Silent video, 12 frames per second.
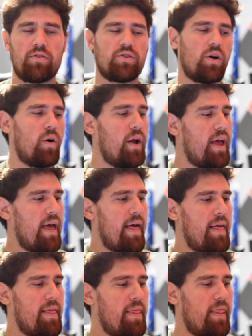So
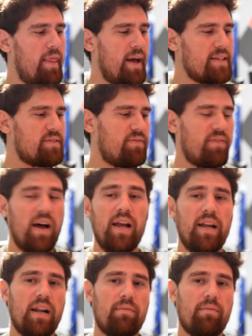that's fine.